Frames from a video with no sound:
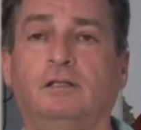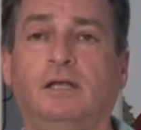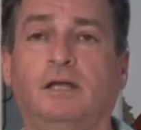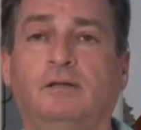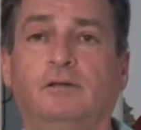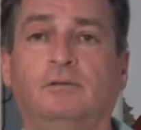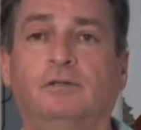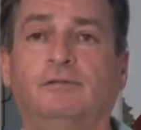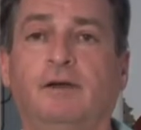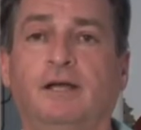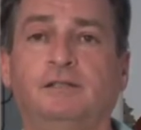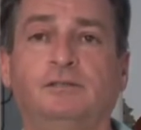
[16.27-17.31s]
I don't
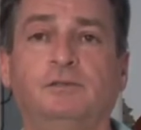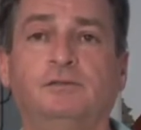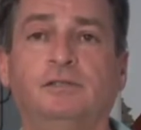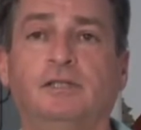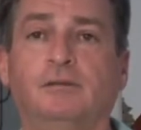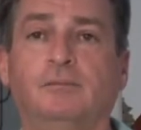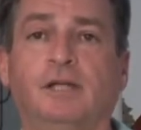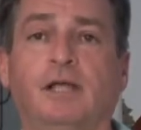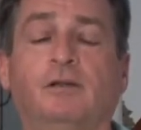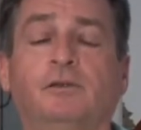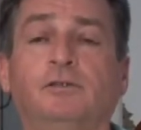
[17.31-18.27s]
advise using them and I don't